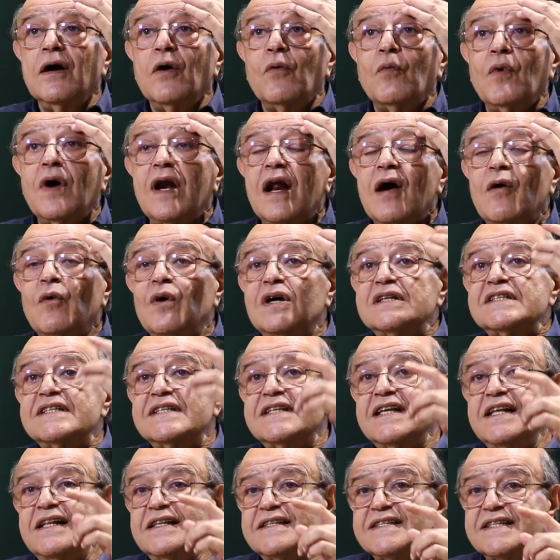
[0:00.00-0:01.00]
When I was
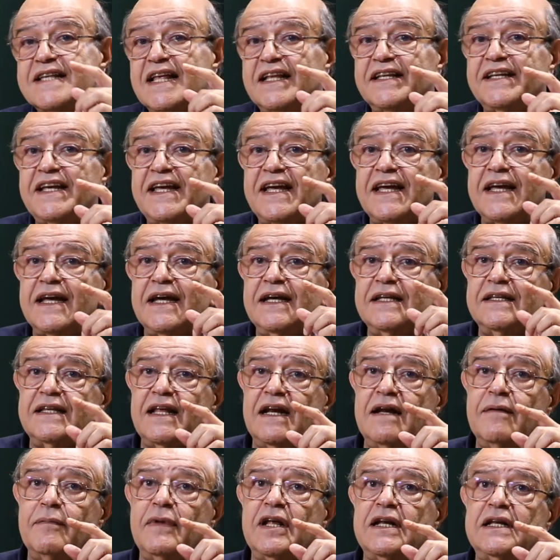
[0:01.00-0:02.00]
still studying in the
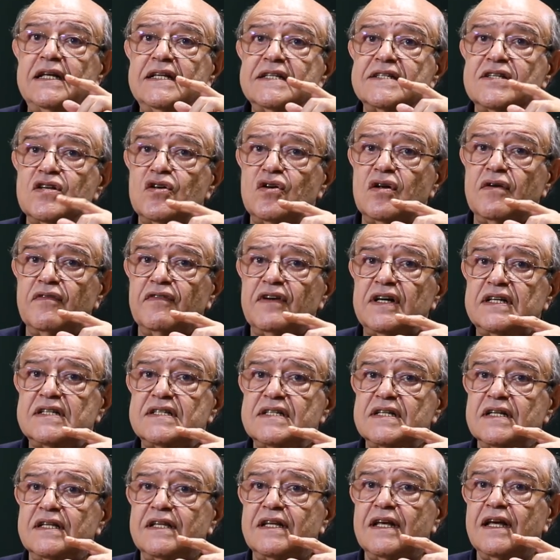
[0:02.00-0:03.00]
Lebanese
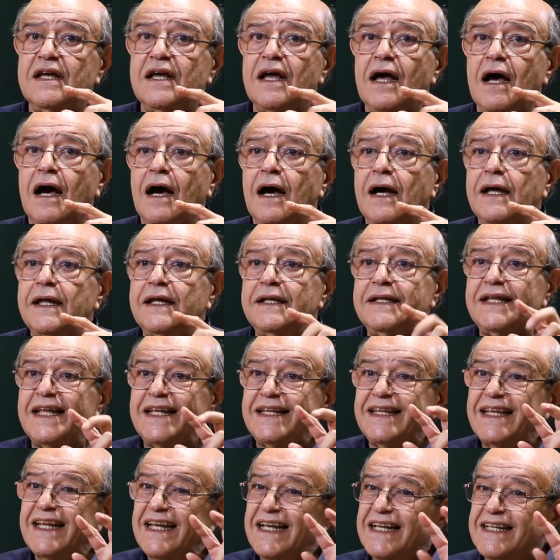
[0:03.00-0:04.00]
University, I
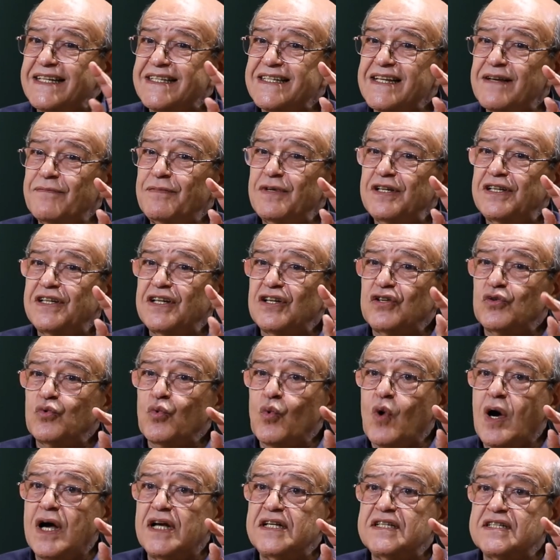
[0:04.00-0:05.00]
did exhibit
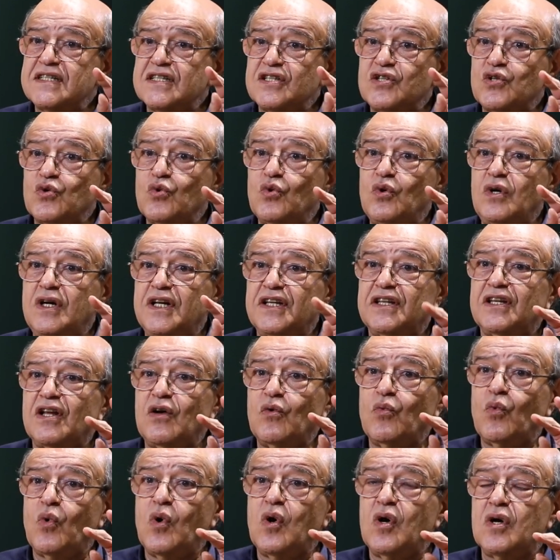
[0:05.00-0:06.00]
twice 2
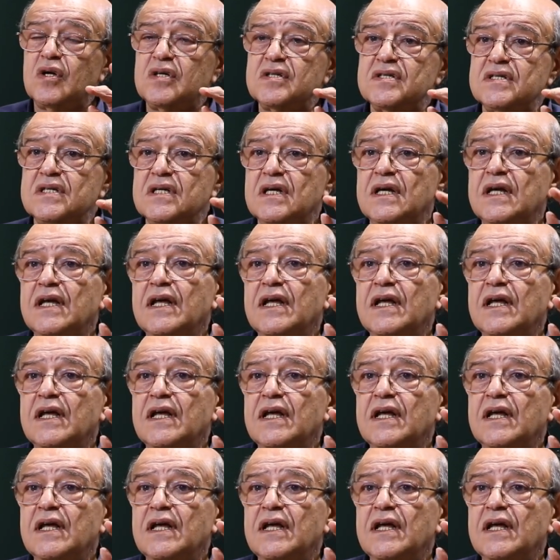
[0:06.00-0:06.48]
little works